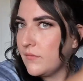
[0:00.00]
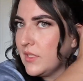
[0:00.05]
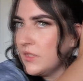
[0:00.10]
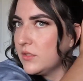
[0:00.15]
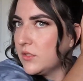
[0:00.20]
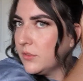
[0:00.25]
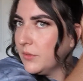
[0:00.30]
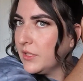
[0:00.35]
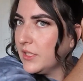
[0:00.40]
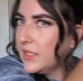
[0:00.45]

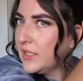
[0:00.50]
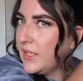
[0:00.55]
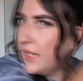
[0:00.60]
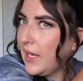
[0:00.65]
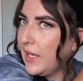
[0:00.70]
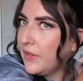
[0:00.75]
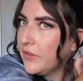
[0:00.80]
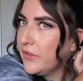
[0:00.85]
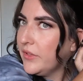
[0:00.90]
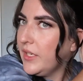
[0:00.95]
So we're gonna
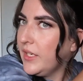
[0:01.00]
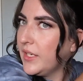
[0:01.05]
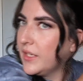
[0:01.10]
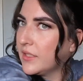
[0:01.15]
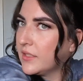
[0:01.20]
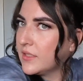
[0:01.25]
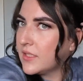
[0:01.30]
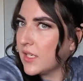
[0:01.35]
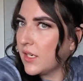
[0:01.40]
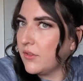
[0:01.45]
gather the
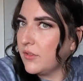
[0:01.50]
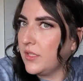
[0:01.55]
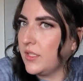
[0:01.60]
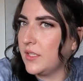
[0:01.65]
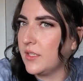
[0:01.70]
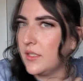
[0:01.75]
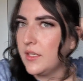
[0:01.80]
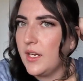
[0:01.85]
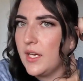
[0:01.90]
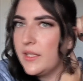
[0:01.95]
hair down
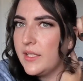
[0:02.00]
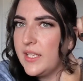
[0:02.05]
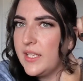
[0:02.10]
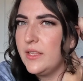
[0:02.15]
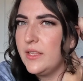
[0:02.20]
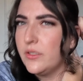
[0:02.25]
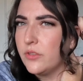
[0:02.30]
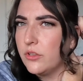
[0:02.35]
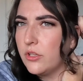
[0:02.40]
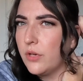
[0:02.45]
here, not
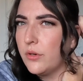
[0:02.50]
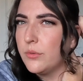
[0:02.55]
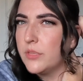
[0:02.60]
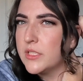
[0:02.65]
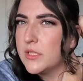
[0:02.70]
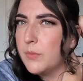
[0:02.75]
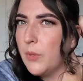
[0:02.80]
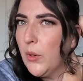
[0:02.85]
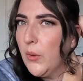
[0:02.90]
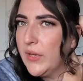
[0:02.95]
the
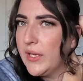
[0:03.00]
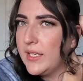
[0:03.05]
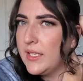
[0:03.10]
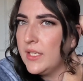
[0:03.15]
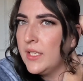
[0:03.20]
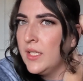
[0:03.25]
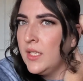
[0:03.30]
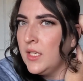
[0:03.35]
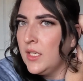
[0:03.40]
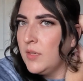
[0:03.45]
lowest point